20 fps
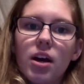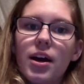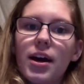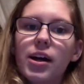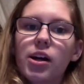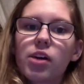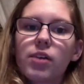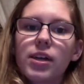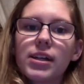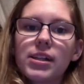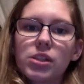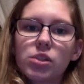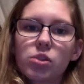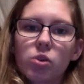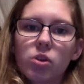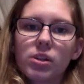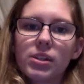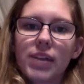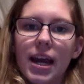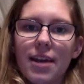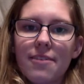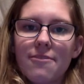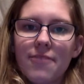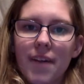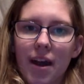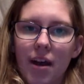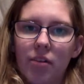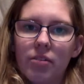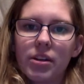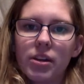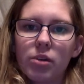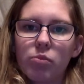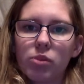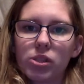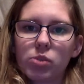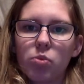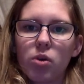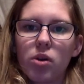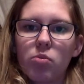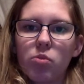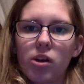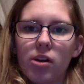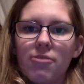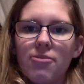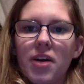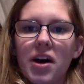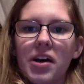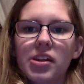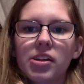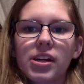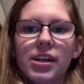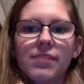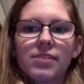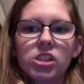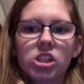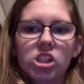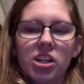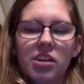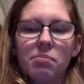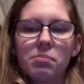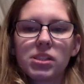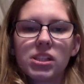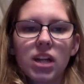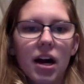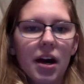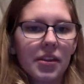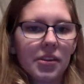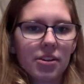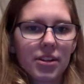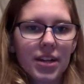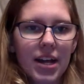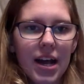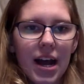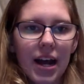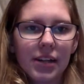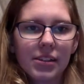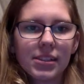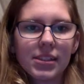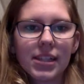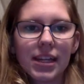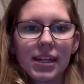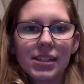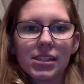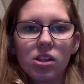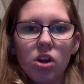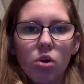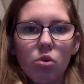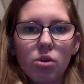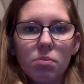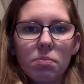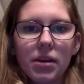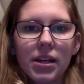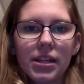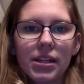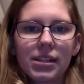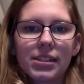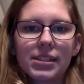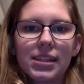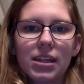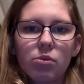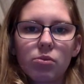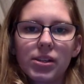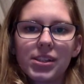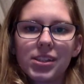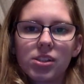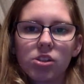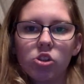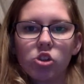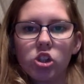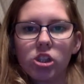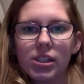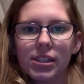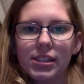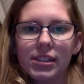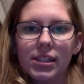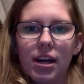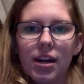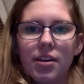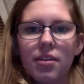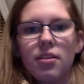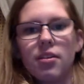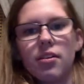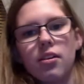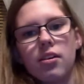A great source I had found was one where a father gives tips to other dads in his own opinions and research he has done.